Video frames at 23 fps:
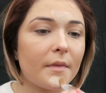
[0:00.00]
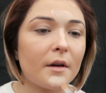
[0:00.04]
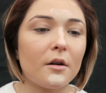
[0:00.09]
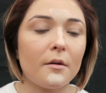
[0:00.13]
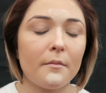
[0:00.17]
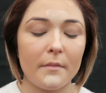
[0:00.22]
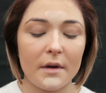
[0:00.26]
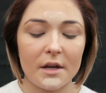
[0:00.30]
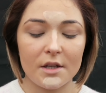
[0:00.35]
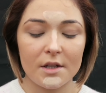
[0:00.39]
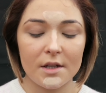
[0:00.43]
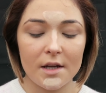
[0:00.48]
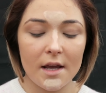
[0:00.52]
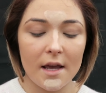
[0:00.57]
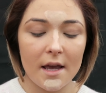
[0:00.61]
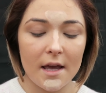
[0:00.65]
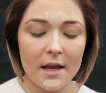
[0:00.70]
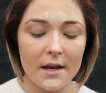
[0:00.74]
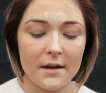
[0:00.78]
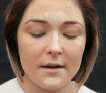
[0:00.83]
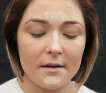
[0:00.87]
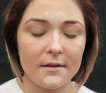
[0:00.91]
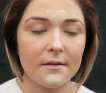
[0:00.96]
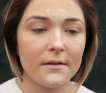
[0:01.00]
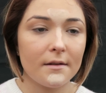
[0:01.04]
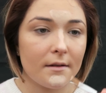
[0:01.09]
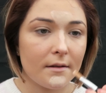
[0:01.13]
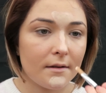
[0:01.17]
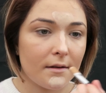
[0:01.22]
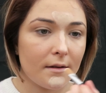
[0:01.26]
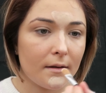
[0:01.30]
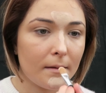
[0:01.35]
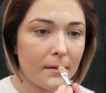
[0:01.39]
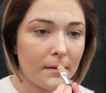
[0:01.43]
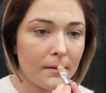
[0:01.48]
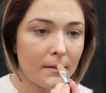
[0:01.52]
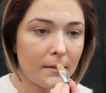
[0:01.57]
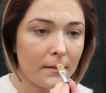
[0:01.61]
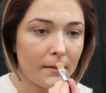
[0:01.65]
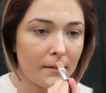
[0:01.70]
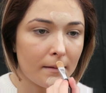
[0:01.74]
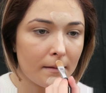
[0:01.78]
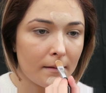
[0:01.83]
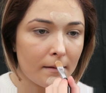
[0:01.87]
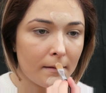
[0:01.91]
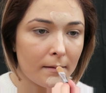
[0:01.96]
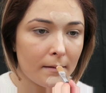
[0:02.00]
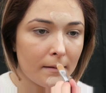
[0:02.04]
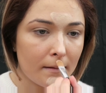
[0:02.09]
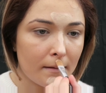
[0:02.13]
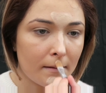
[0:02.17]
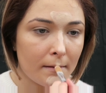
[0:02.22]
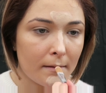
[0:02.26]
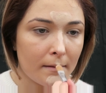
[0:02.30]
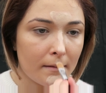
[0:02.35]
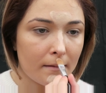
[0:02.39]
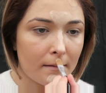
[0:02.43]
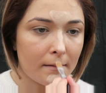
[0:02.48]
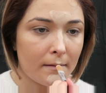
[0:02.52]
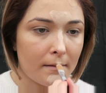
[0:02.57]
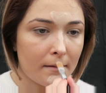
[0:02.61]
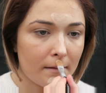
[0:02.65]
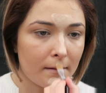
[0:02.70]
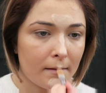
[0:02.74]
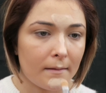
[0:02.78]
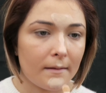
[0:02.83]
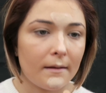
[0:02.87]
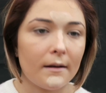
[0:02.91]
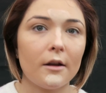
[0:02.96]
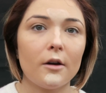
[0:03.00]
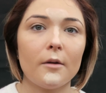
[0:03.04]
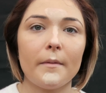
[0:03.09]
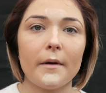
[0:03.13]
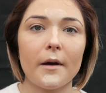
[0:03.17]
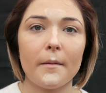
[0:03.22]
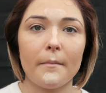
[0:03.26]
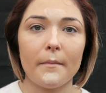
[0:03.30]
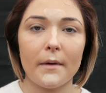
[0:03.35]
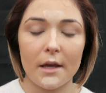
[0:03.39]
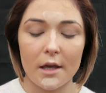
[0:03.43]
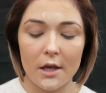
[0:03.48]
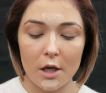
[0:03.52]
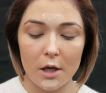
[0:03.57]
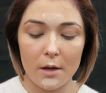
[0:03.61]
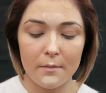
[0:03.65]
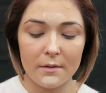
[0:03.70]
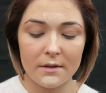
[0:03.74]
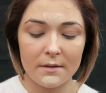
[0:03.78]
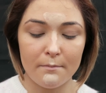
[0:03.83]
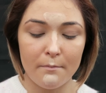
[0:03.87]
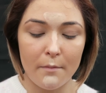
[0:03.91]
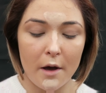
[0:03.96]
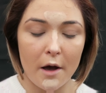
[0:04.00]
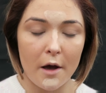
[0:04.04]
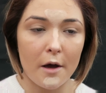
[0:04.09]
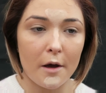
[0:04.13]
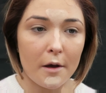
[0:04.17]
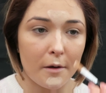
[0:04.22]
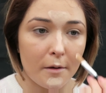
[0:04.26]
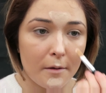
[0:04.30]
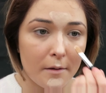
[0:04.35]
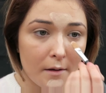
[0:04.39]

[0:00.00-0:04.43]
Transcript: bit on my chin, a little bit on my Cupid's bow,